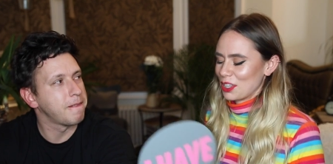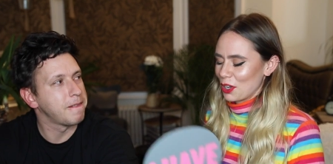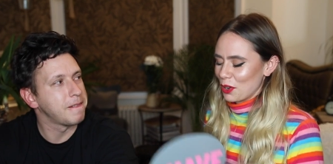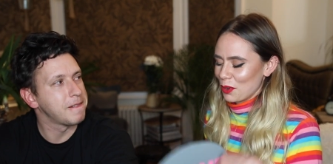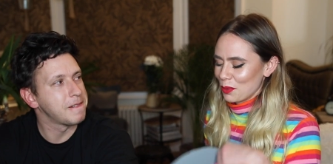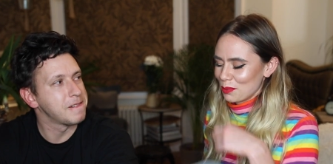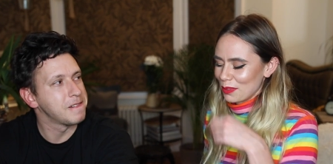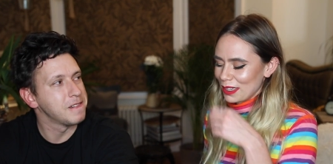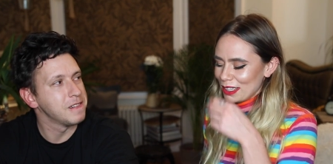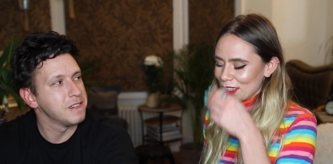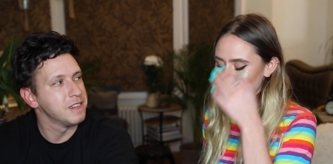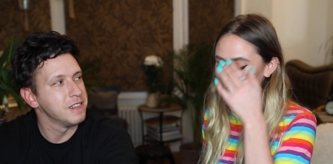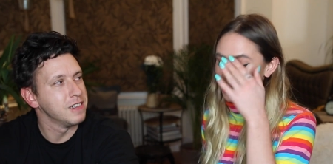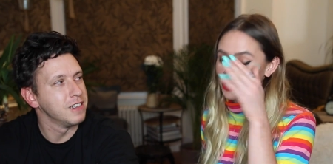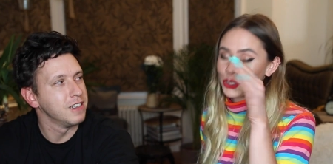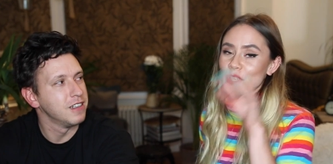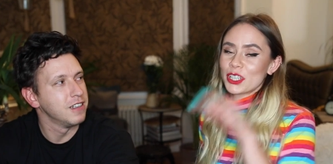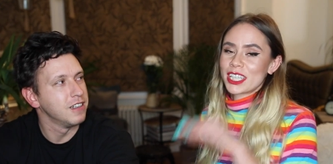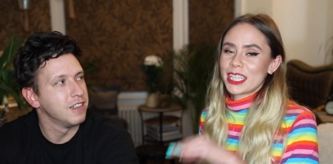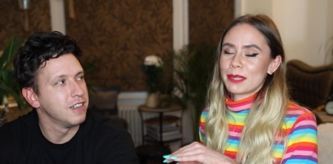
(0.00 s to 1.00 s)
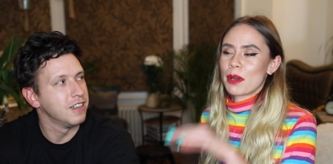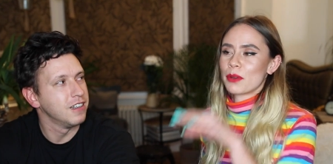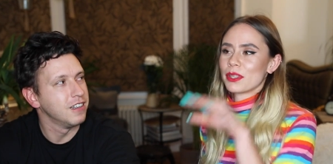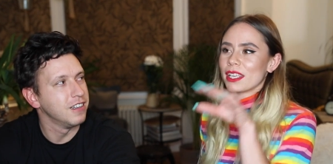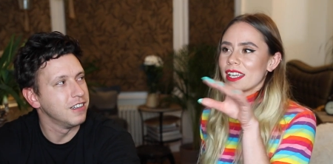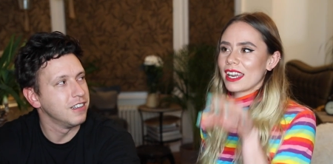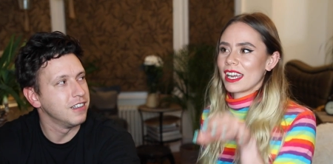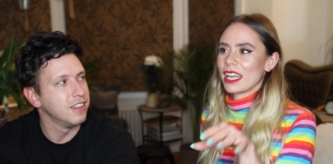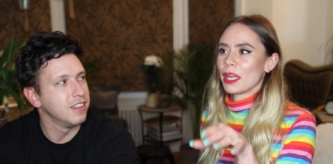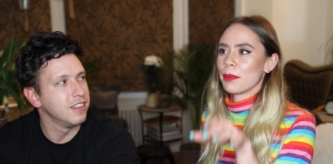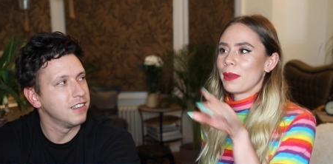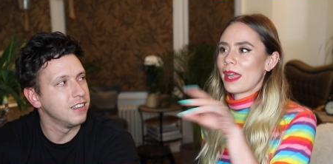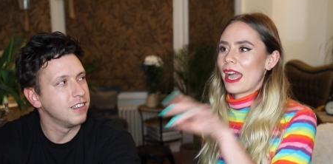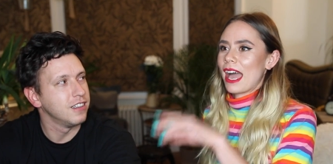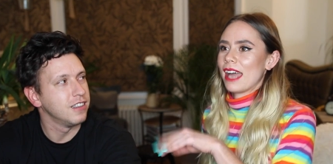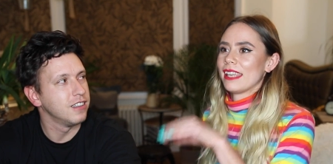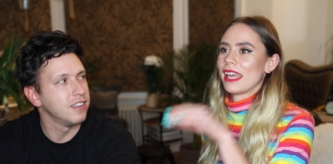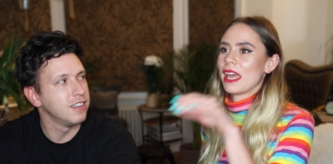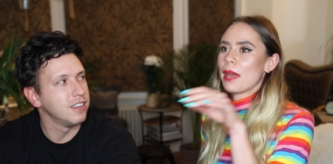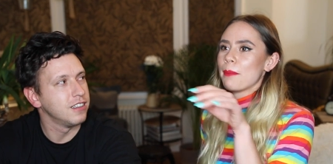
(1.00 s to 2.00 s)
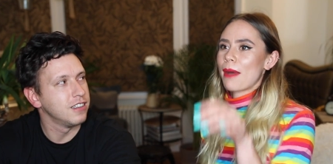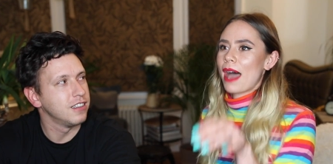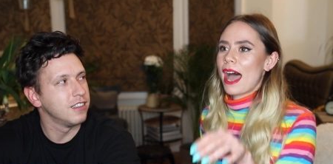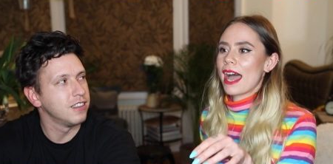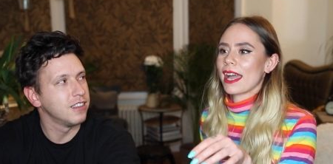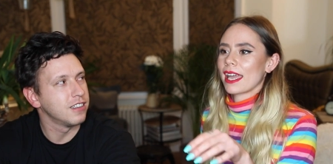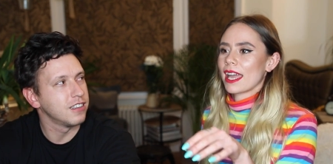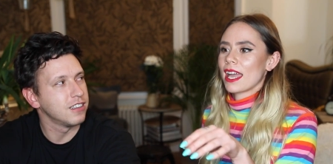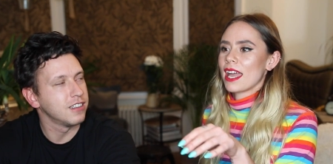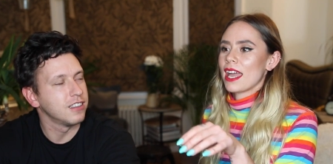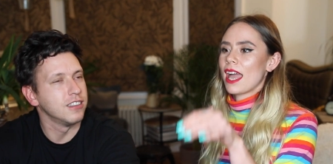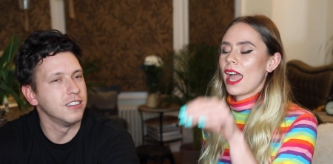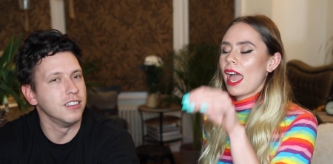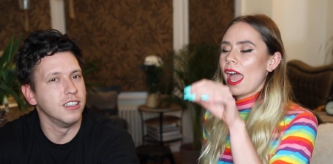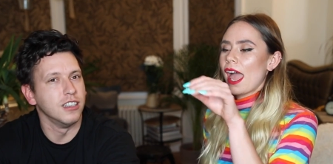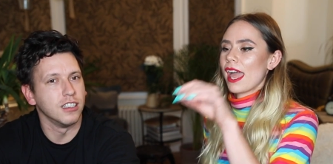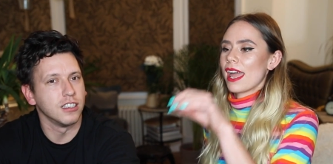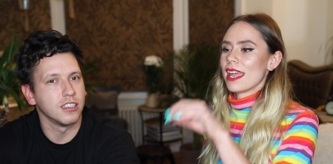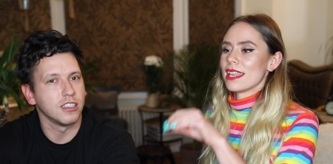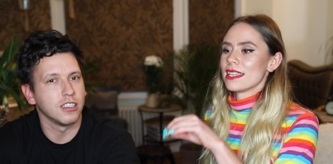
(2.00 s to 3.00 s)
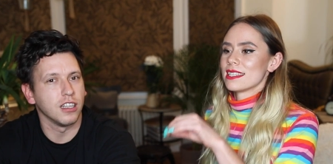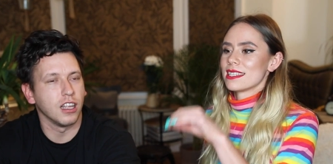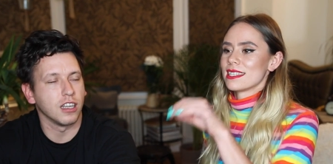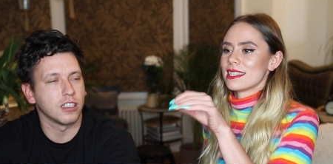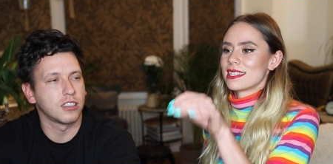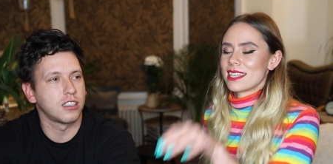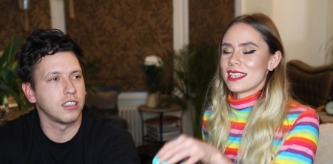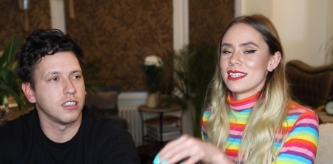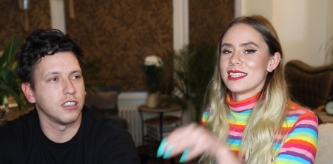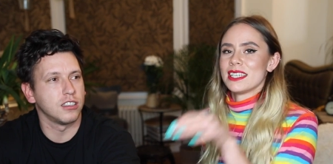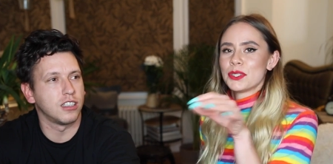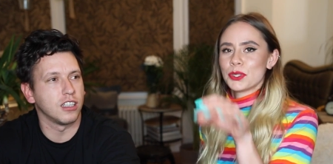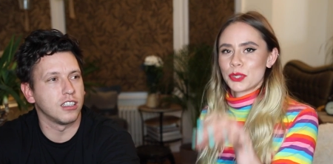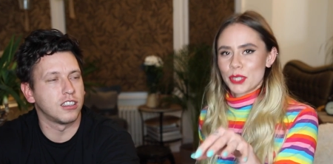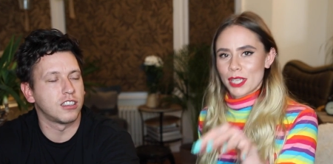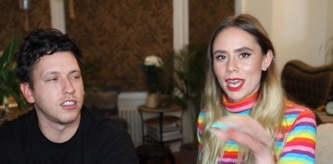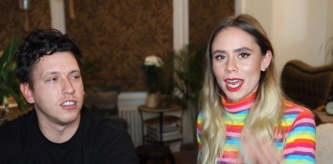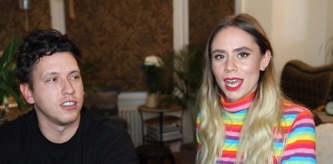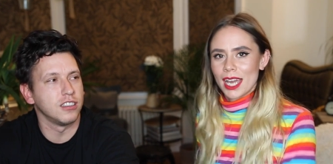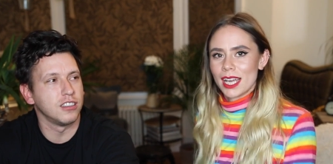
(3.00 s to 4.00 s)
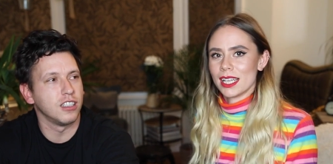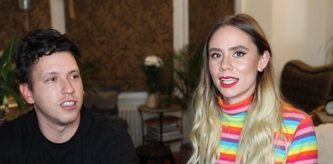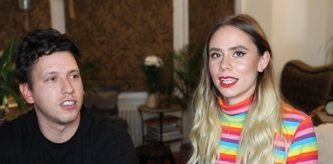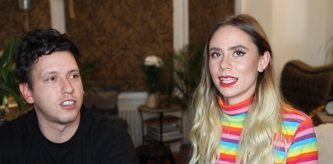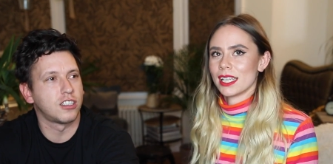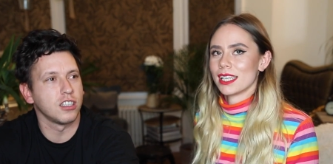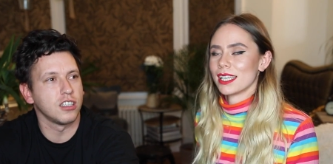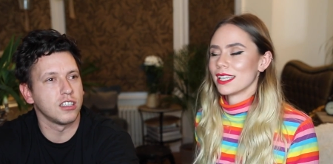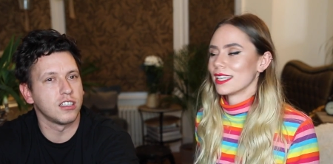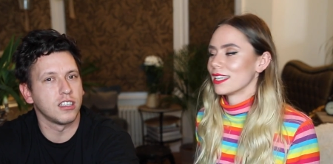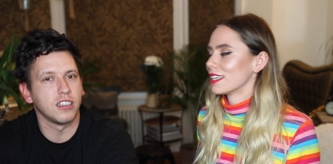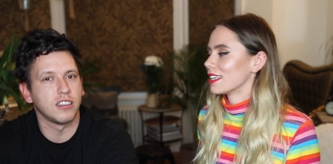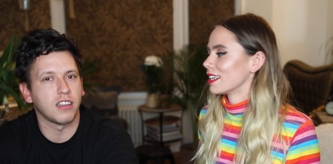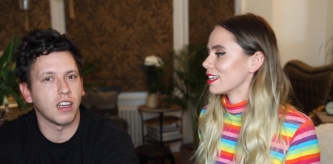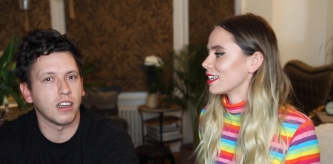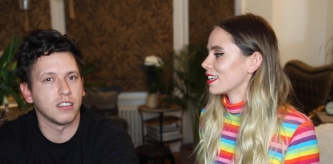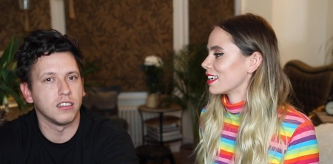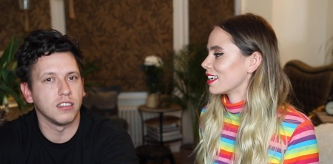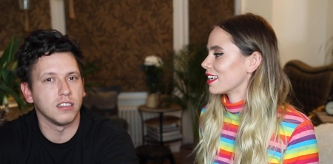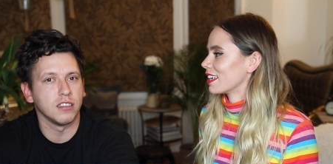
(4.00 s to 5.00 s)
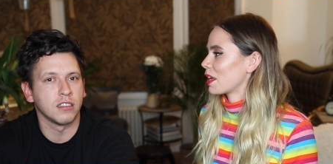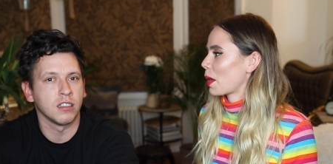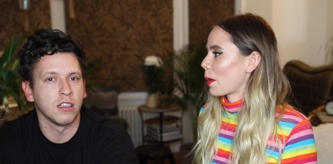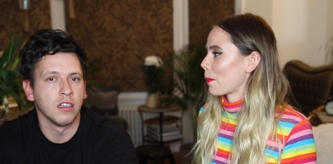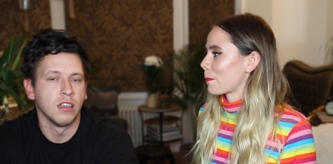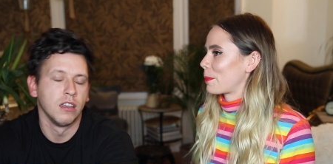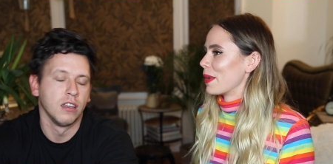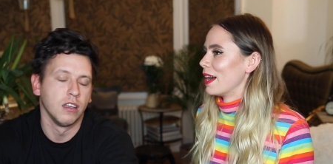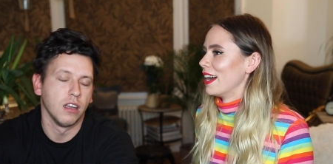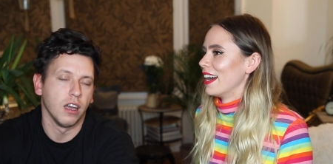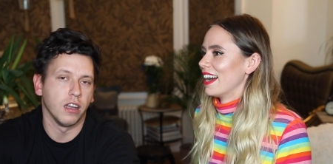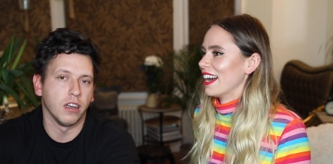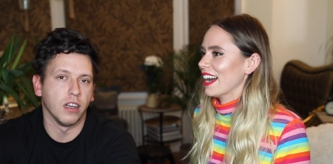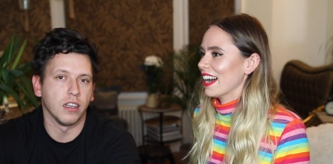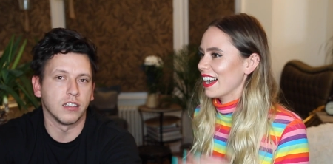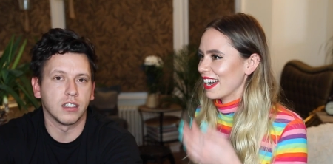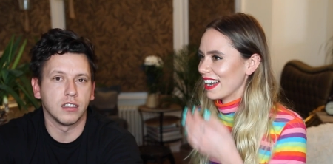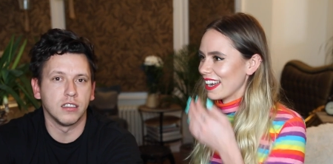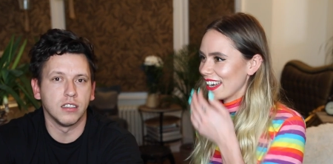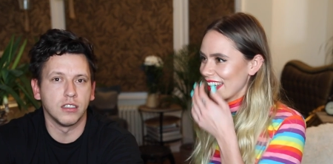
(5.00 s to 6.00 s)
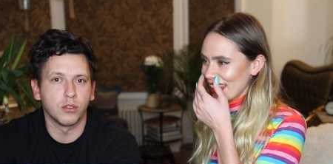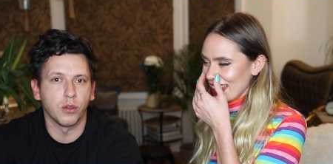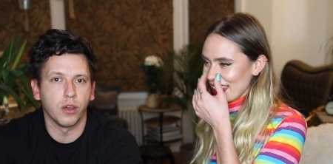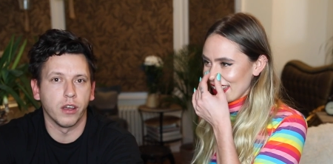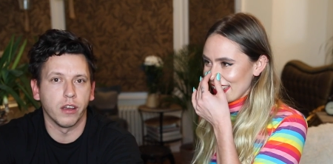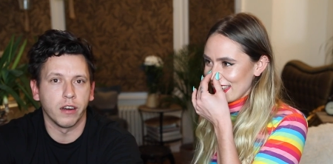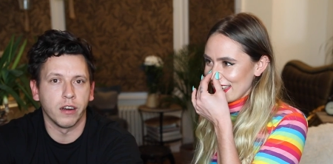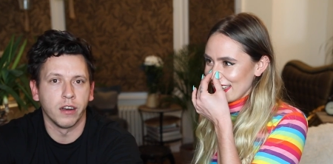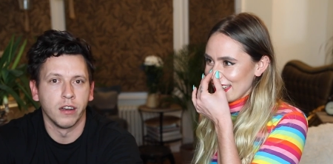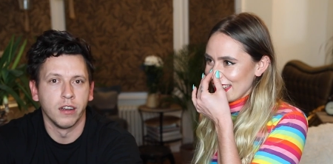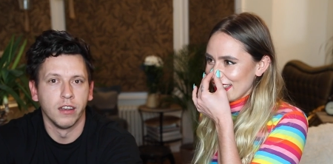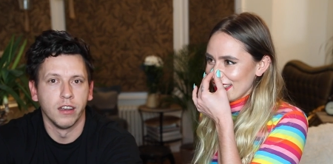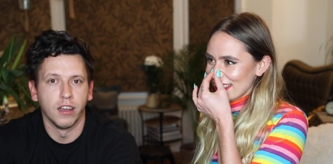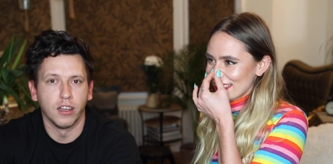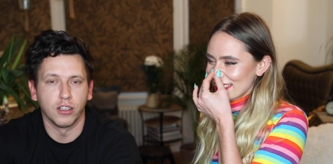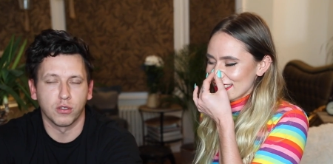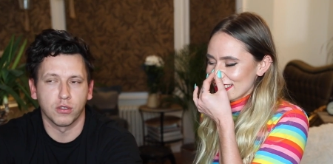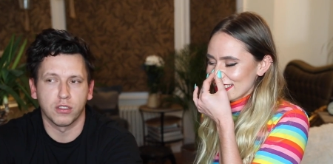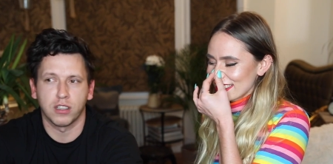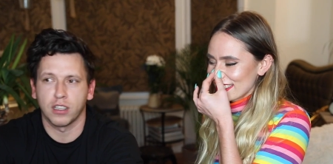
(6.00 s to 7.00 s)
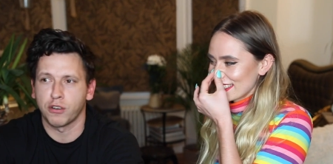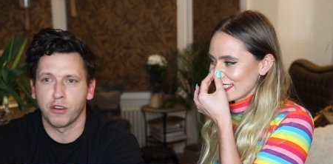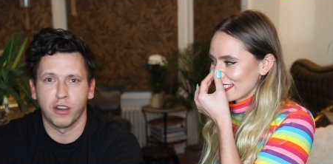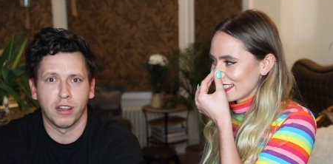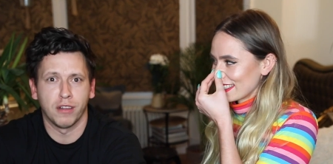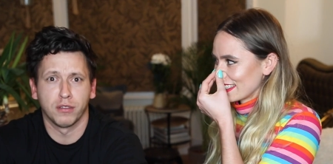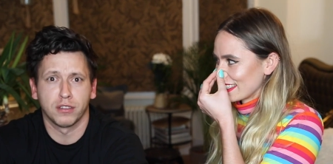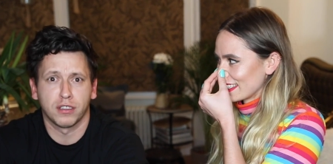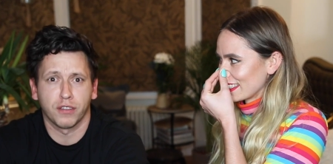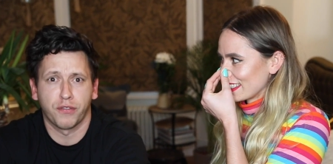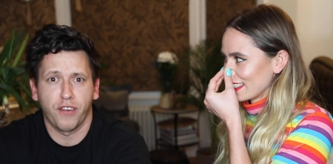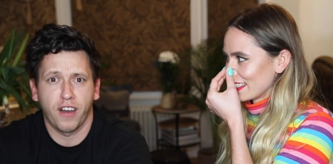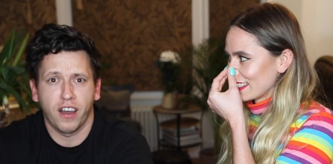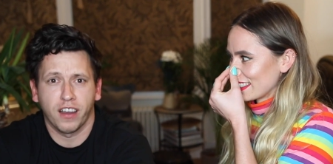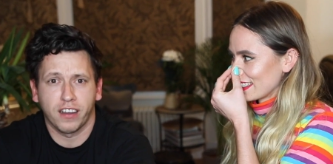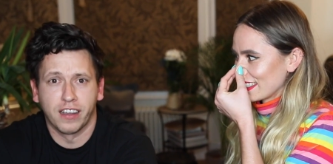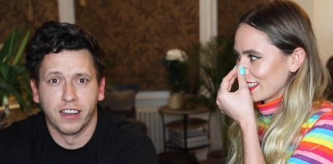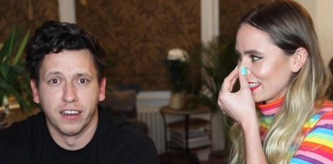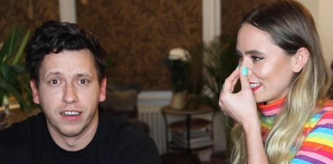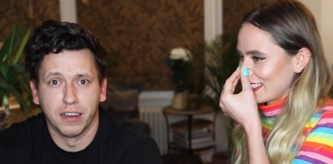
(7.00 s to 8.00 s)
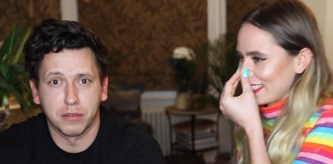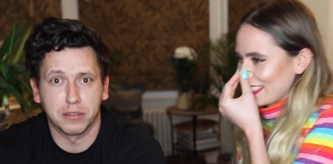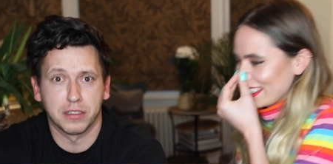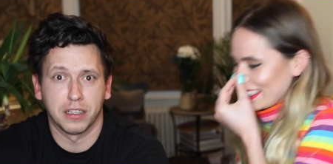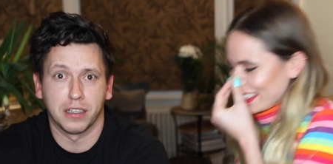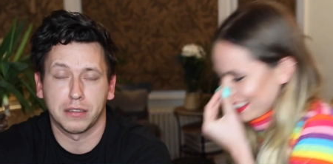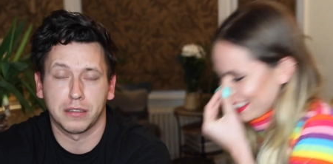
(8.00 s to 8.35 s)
Speaker 1: Oh my god, talking about the girl behind her back yeah. and like send it to the girl. That
Speaker 2: she's retarded. and I sent it to her. And she was like, what the fuck? I was